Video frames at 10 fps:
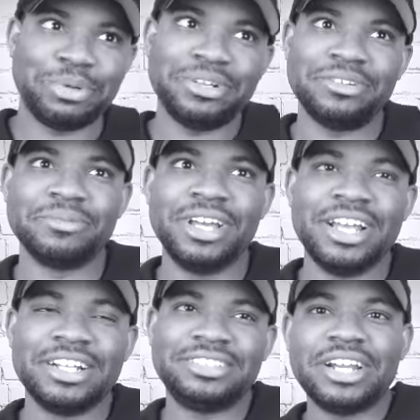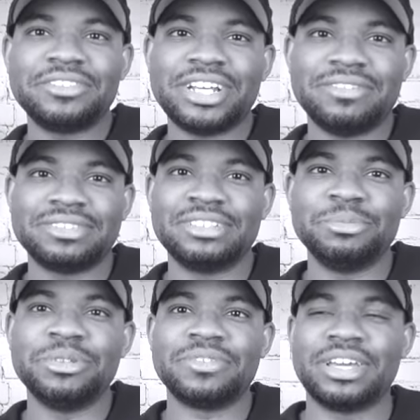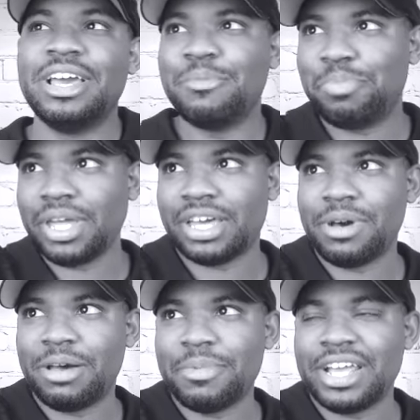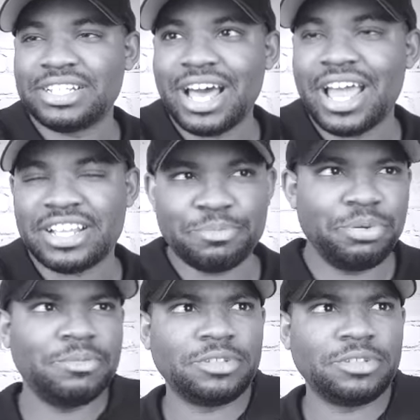Boom! Daredevil's in the movie. Bam! Aunt May dies. Boom!